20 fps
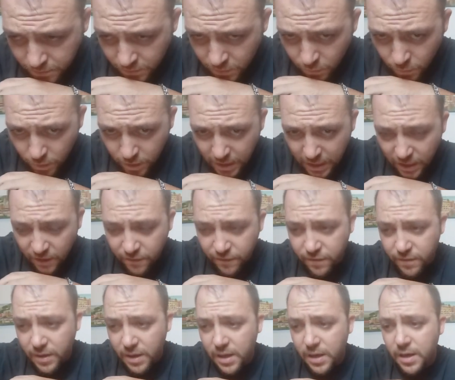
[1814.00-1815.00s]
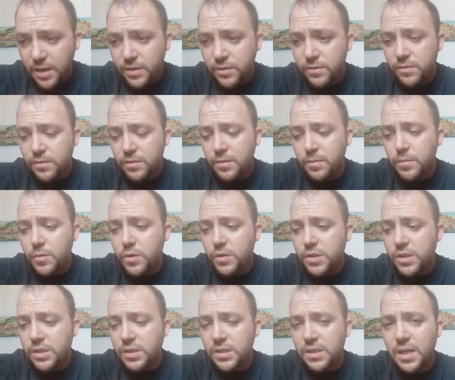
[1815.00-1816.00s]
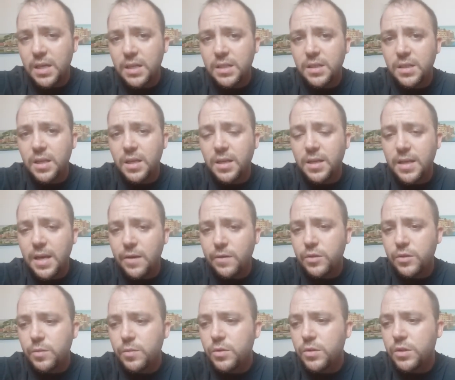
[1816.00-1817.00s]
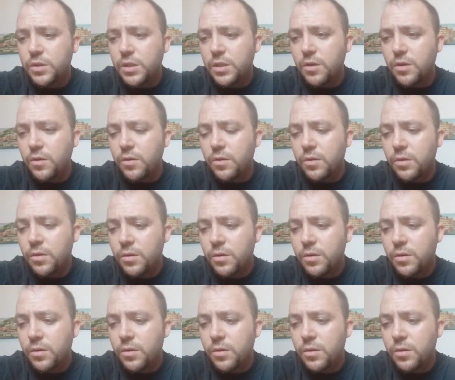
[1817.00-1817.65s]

What kind of music is that? Like country music or?